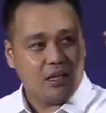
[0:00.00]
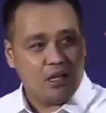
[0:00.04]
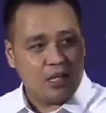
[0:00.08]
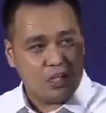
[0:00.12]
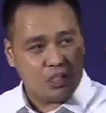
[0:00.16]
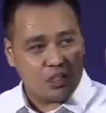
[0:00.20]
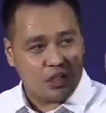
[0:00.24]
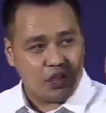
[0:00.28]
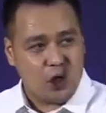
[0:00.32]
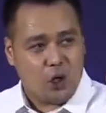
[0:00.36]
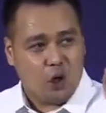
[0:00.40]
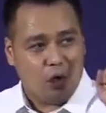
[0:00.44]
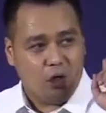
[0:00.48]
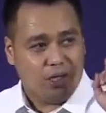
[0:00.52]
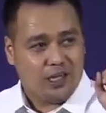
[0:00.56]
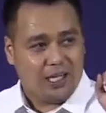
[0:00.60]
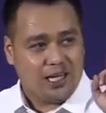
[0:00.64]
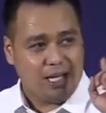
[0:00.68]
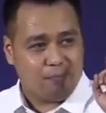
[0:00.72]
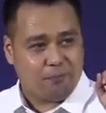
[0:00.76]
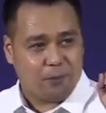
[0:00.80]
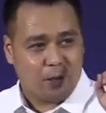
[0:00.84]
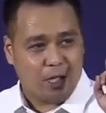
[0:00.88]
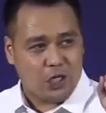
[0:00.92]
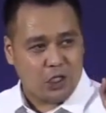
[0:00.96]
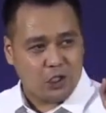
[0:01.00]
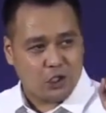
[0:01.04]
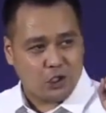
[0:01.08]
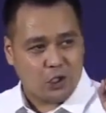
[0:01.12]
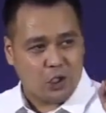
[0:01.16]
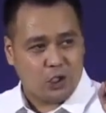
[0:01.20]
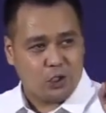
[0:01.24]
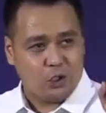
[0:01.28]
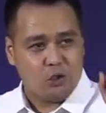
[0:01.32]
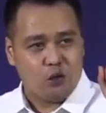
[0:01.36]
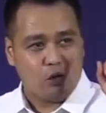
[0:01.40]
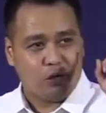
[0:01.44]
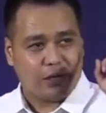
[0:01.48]
is the only
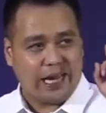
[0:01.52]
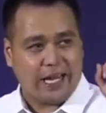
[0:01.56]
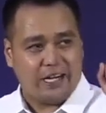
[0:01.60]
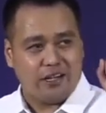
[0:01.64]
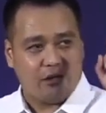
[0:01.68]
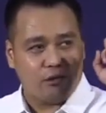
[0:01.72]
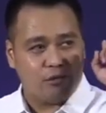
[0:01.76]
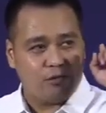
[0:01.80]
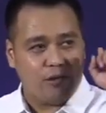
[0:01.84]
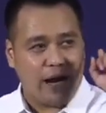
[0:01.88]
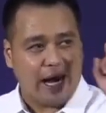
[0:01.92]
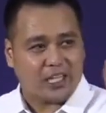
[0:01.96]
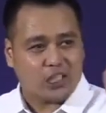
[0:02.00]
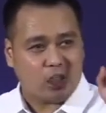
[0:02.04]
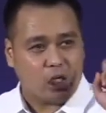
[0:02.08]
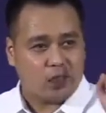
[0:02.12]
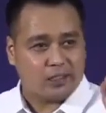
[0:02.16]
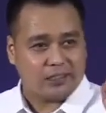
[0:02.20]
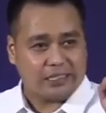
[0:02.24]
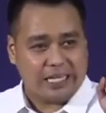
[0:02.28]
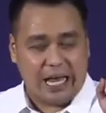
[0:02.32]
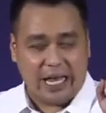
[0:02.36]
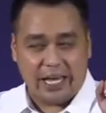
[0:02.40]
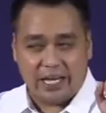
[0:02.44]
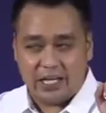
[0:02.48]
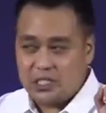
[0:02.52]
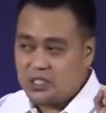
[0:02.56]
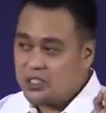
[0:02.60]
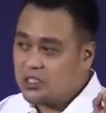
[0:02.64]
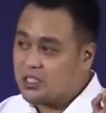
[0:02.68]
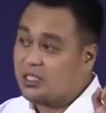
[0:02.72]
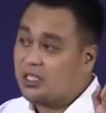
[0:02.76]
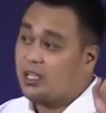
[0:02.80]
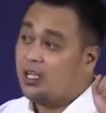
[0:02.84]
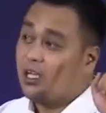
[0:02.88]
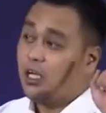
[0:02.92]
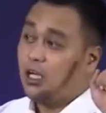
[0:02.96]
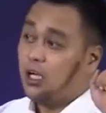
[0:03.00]
person who can
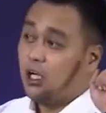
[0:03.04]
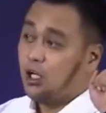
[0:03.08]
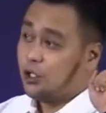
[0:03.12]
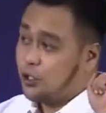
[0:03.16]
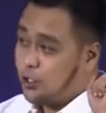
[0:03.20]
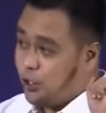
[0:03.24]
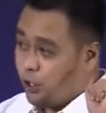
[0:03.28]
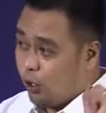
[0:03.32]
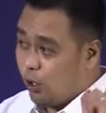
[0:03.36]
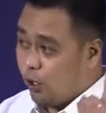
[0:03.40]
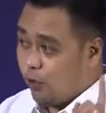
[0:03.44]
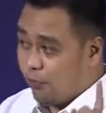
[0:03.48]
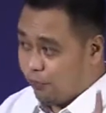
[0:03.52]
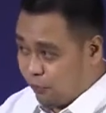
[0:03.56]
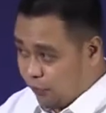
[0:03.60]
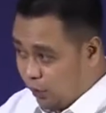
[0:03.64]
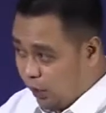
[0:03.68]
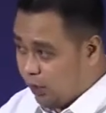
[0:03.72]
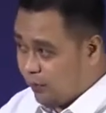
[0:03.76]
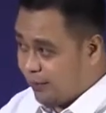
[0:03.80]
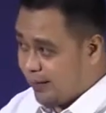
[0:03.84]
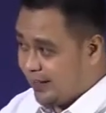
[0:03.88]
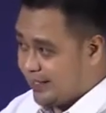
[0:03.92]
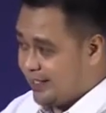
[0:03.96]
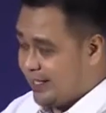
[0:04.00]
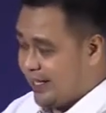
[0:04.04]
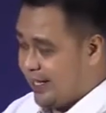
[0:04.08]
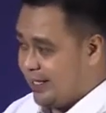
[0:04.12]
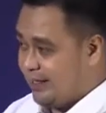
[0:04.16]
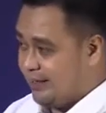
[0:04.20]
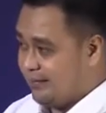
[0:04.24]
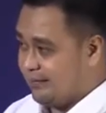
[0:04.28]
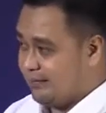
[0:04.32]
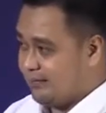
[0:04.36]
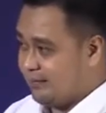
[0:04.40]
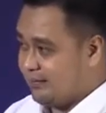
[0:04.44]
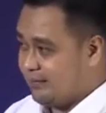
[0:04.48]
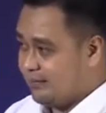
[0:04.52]
recognize the authority
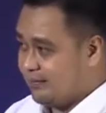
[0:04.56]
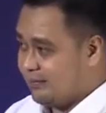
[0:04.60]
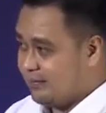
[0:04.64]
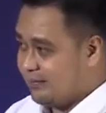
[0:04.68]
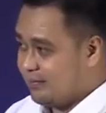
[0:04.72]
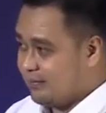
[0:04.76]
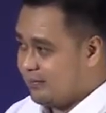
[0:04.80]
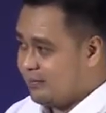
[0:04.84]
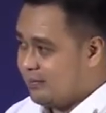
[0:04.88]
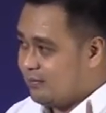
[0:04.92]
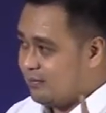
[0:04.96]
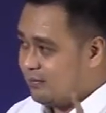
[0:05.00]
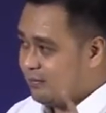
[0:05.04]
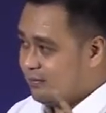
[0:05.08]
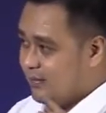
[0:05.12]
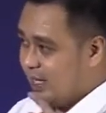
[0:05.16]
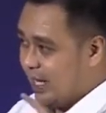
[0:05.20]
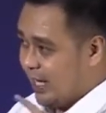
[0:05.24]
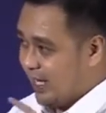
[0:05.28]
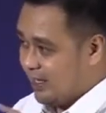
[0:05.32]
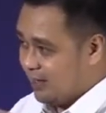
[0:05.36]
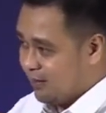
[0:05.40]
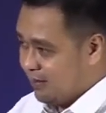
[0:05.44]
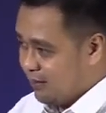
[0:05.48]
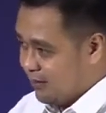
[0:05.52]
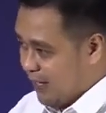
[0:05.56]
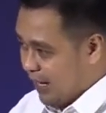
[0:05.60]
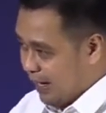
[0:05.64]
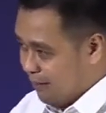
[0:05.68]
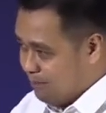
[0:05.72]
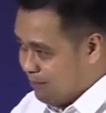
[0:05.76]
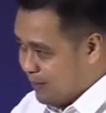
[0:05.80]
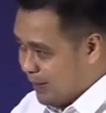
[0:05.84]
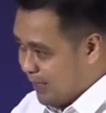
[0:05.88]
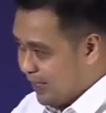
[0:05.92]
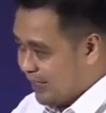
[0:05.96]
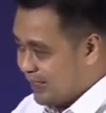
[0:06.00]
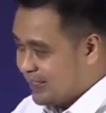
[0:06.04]
and
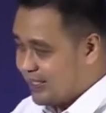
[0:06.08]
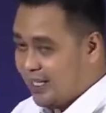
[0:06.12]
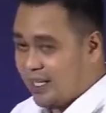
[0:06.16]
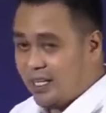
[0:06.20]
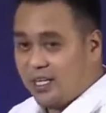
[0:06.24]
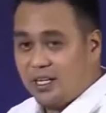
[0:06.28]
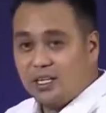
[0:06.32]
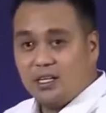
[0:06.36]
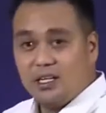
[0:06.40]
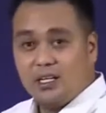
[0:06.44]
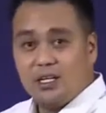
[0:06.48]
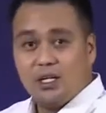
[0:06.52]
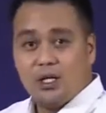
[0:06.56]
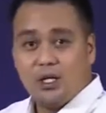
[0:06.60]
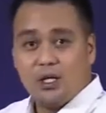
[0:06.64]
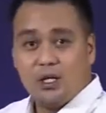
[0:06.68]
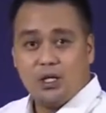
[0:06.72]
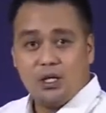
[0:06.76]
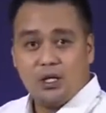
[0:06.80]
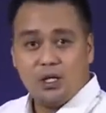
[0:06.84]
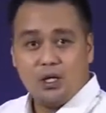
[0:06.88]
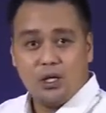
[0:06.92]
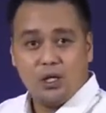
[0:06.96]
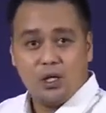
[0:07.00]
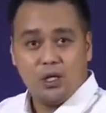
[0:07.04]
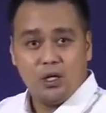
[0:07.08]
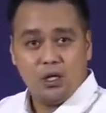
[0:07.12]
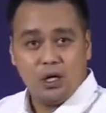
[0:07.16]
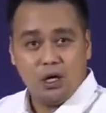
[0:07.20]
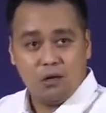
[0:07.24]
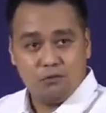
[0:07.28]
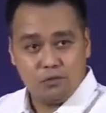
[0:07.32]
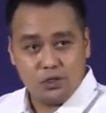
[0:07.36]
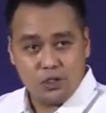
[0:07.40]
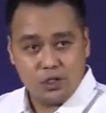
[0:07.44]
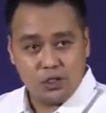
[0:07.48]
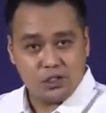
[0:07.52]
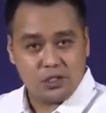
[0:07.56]
ability
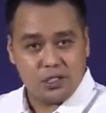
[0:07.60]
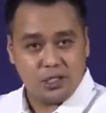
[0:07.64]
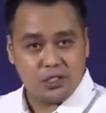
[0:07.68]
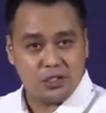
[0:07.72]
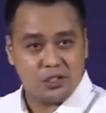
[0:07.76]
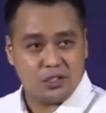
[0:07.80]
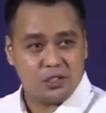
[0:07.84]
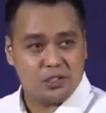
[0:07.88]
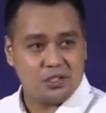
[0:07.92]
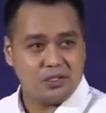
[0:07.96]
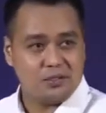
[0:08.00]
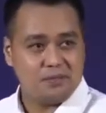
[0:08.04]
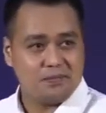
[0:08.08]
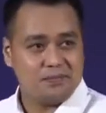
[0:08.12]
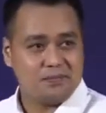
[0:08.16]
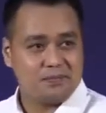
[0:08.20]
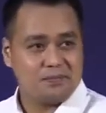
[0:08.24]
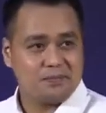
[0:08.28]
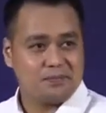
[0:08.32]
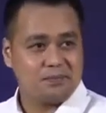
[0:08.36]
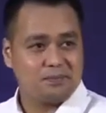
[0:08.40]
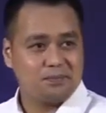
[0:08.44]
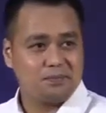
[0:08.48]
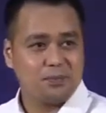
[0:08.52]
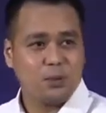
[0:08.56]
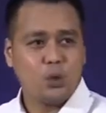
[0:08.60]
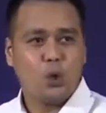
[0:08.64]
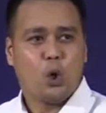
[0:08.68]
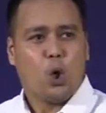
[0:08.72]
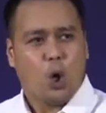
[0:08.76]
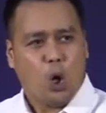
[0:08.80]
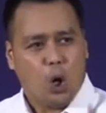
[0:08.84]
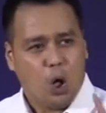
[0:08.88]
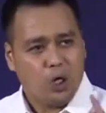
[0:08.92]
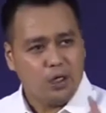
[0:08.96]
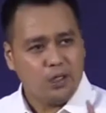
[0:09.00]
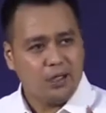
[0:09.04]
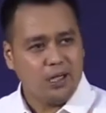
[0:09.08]
of Jesus.
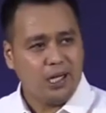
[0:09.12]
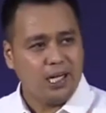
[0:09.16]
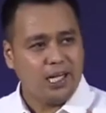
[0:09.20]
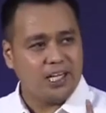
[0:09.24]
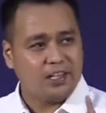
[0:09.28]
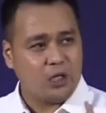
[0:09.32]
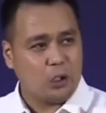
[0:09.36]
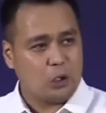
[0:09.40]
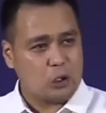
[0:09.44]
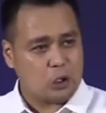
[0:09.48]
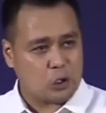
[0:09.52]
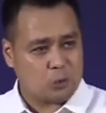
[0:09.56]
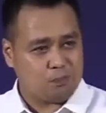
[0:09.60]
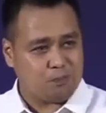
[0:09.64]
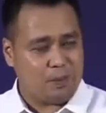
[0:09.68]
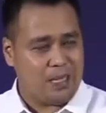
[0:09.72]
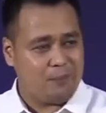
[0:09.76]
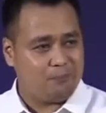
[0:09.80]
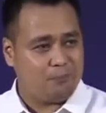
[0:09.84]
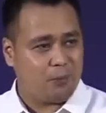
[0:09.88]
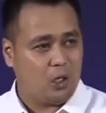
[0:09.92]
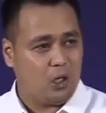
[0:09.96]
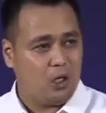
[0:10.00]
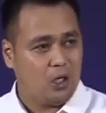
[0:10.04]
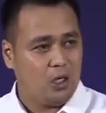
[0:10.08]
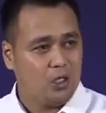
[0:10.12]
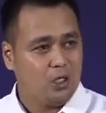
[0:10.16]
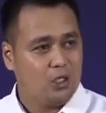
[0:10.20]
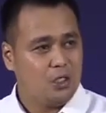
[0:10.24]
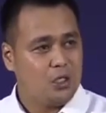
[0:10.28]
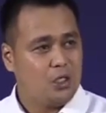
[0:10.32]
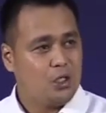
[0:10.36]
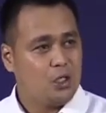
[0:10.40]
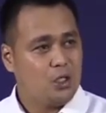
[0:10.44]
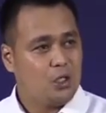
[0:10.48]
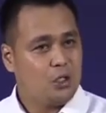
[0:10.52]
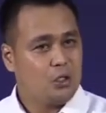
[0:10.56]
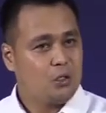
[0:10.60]
Only those
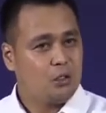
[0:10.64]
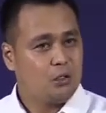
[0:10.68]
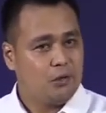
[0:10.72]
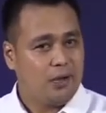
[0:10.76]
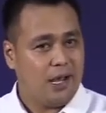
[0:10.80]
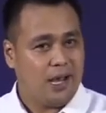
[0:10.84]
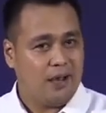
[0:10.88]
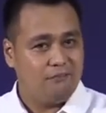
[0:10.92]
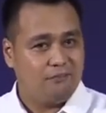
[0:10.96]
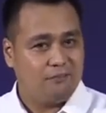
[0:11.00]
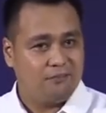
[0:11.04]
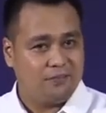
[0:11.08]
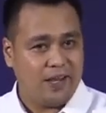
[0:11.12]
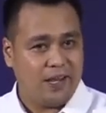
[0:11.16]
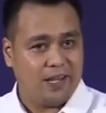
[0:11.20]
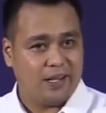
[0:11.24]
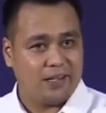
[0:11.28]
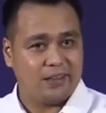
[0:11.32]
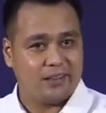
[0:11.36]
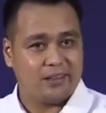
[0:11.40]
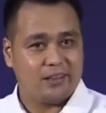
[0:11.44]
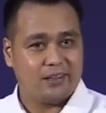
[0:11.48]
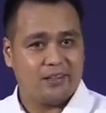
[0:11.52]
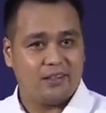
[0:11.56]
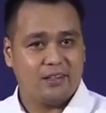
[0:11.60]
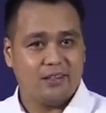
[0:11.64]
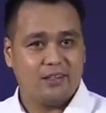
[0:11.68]
people who have faith.